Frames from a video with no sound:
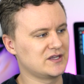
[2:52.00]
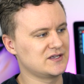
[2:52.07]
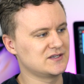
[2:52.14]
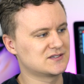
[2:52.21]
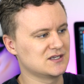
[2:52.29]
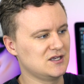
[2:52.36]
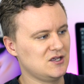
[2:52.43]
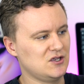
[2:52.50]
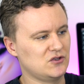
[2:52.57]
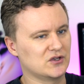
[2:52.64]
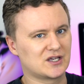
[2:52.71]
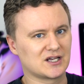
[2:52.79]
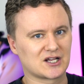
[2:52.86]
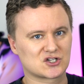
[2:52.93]
these,
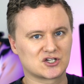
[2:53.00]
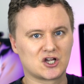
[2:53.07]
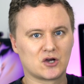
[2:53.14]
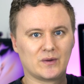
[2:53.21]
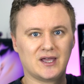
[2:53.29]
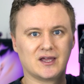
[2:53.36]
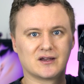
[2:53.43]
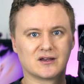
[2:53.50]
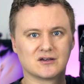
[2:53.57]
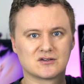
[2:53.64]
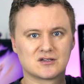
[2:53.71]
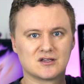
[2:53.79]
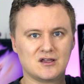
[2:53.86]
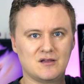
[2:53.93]
you can actually go ahead
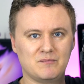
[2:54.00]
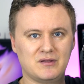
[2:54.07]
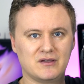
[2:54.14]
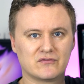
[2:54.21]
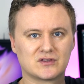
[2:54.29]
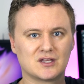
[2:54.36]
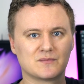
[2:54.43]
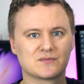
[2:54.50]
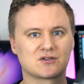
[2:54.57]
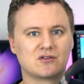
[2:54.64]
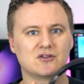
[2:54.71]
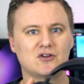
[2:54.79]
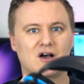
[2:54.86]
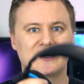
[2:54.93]
and pivot them.
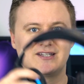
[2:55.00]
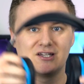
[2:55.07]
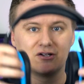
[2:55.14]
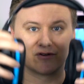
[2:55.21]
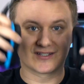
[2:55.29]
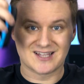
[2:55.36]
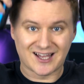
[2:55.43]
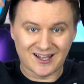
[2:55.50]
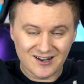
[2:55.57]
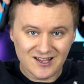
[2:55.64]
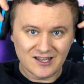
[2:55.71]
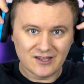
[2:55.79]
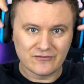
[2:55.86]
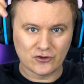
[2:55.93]
So the idea is
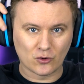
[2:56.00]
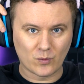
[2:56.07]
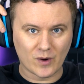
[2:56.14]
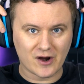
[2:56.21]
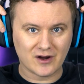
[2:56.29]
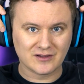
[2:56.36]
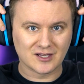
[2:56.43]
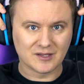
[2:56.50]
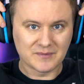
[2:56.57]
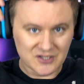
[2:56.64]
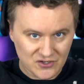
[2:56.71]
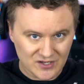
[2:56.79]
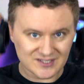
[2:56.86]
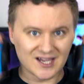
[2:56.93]
that if you're wearing them
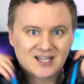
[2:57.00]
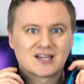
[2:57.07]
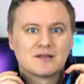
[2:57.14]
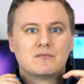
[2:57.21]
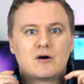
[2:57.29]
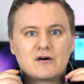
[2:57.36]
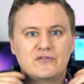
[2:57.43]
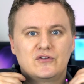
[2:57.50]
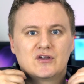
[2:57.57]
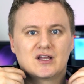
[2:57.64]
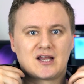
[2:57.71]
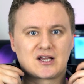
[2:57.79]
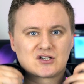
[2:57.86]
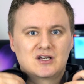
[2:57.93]
and you take them off, you
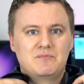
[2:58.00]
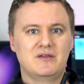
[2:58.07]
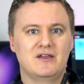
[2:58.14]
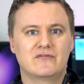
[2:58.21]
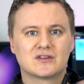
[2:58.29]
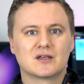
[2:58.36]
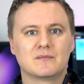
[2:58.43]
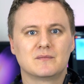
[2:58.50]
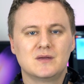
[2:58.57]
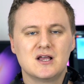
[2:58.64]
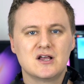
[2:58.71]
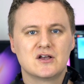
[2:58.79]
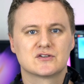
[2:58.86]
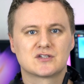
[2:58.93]
can actually pivot
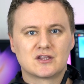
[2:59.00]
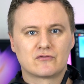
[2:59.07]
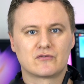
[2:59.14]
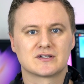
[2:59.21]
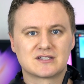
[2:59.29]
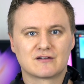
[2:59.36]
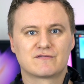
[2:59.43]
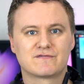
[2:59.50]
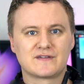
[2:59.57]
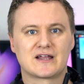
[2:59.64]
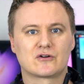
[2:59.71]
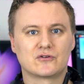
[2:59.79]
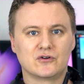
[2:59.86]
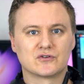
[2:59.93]
them so they're resting
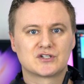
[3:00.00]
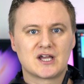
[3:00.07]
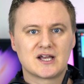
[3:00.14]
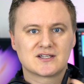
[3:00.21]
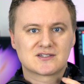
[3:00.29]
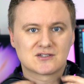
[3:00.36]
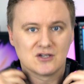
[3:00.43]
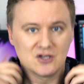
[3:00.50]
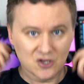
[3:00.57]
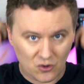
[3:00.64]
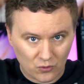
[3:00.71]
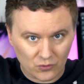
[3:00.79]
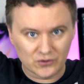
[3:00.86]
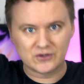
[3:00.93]
flat on your chest, or